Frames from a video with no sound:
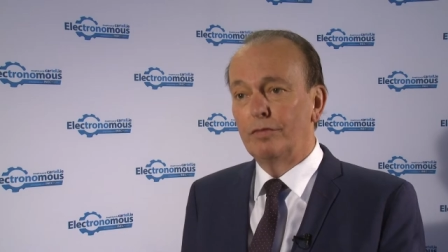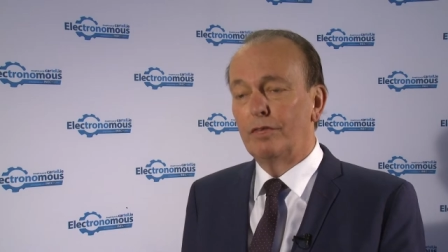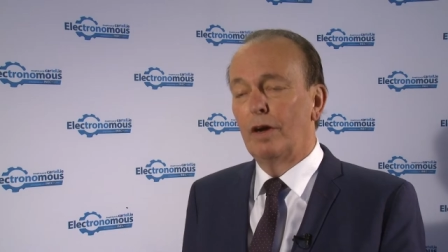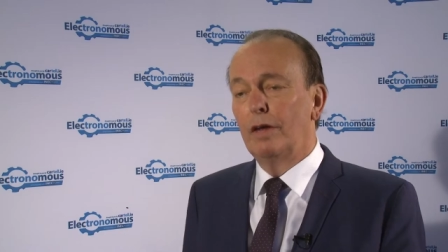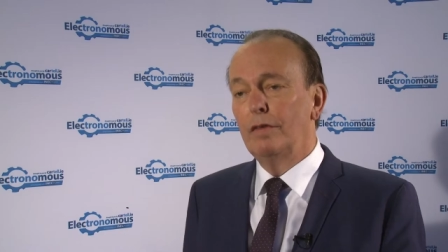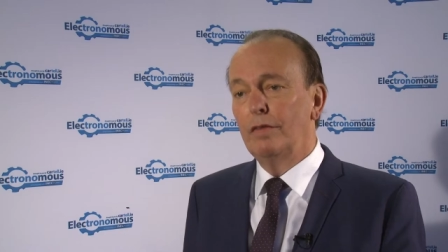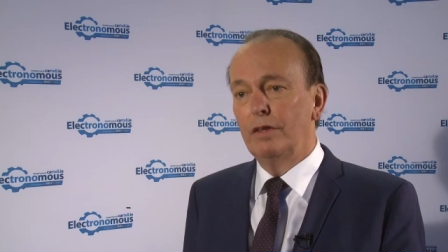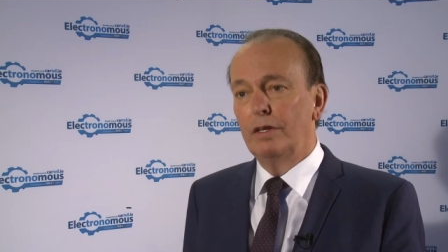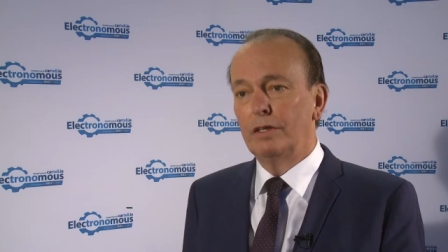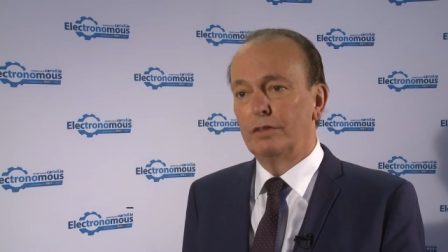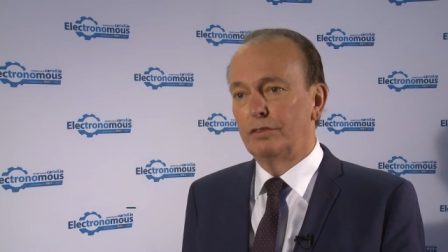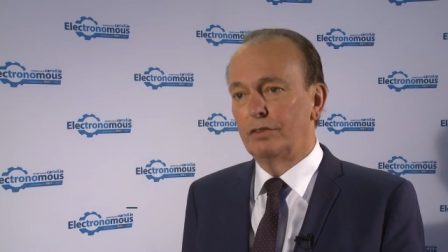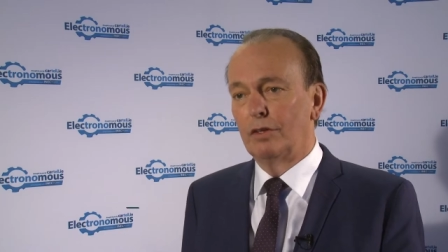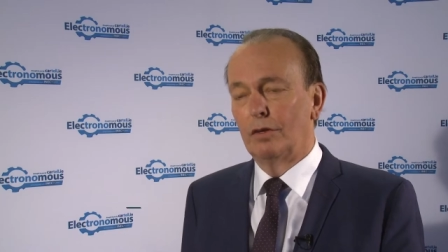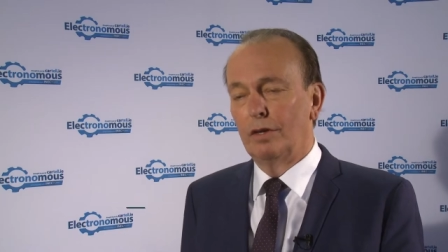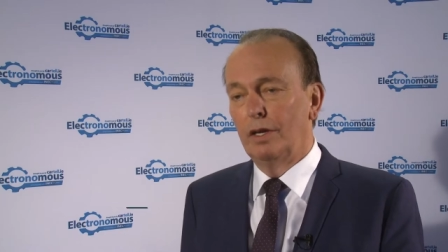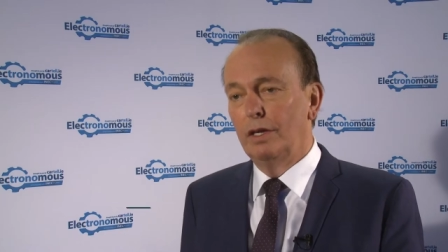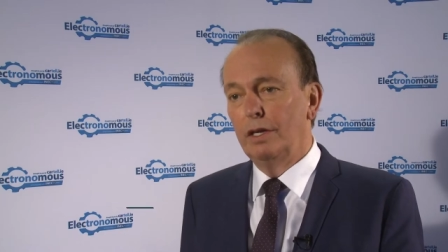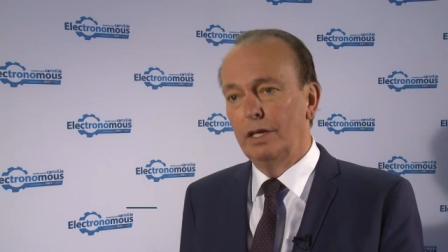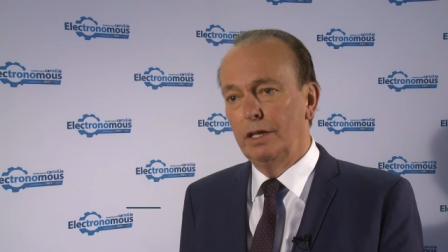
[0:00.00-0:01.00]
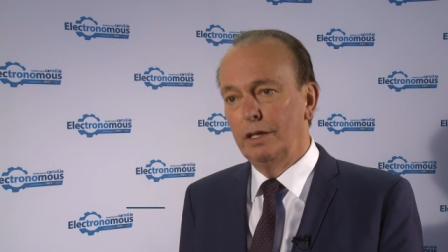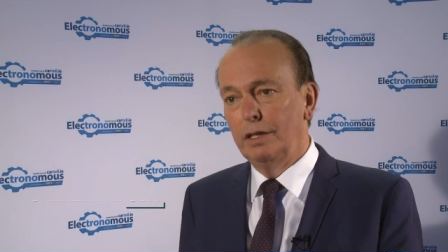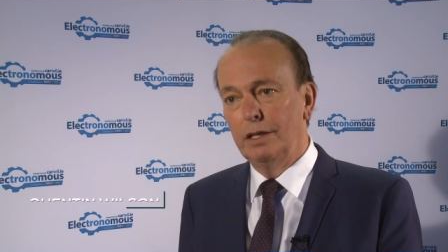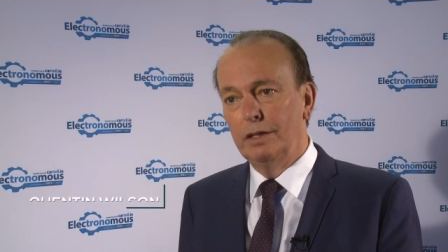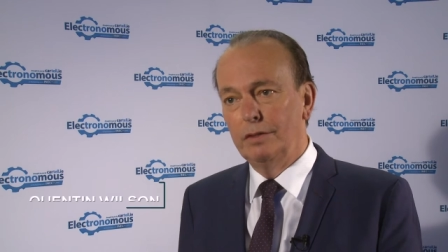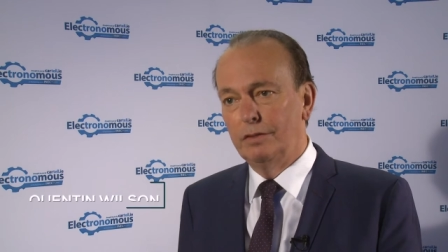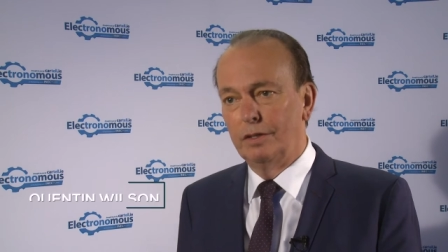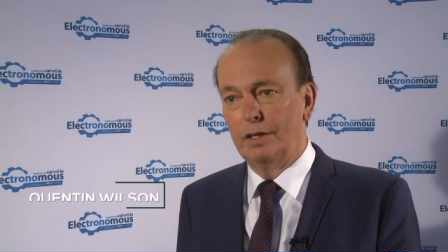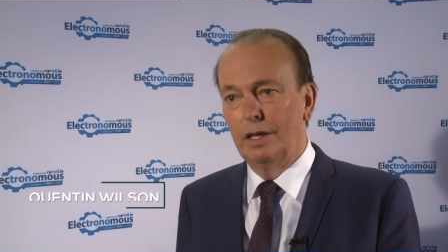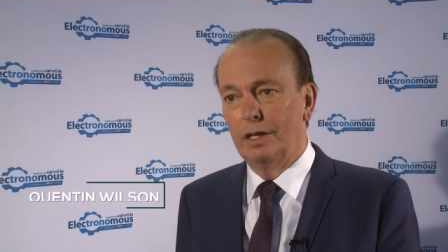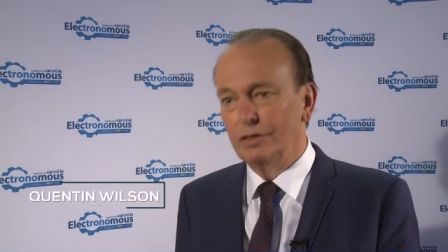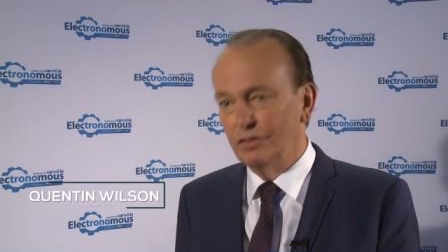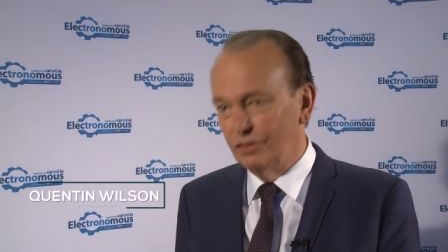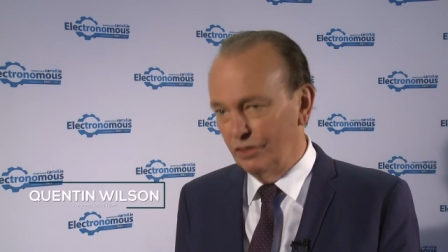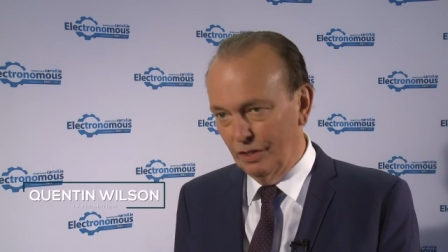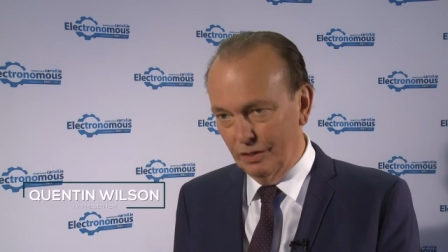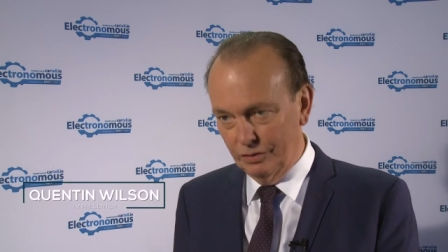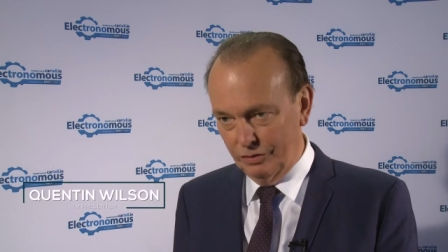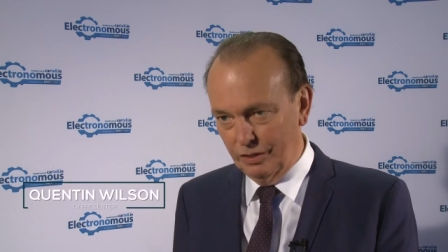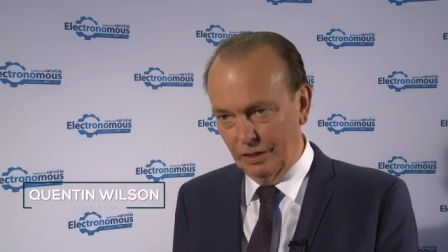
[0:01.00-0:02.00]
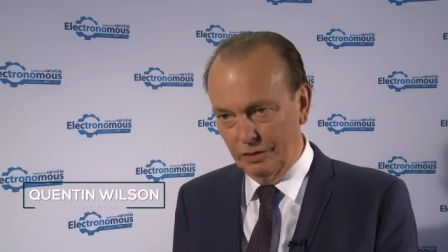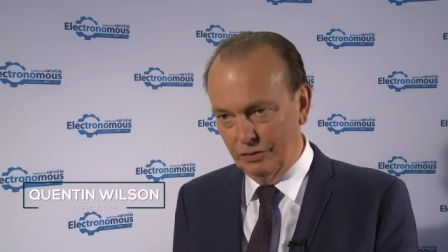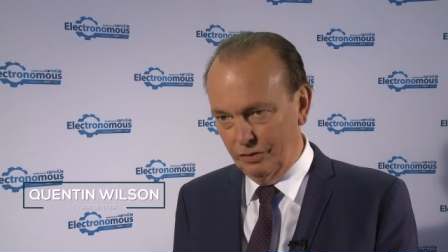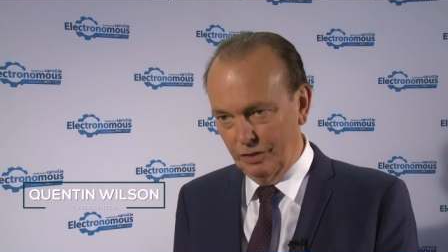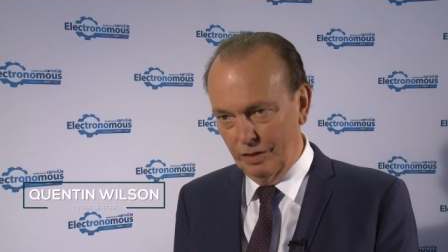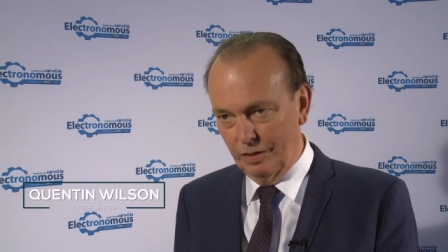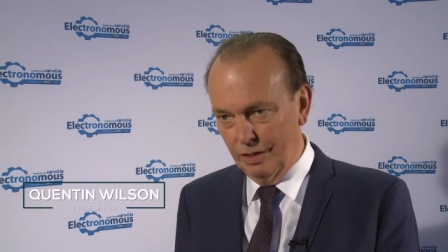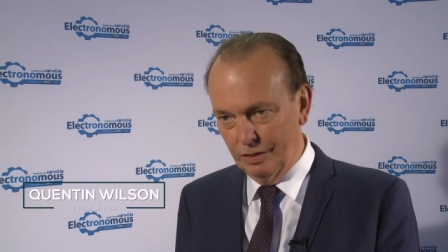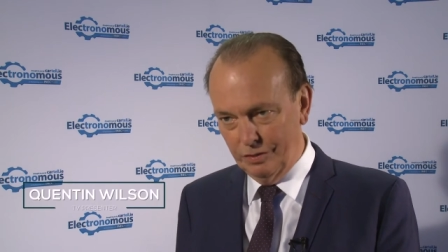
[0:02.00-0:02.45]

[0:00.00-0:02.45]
find this on any internet search engine.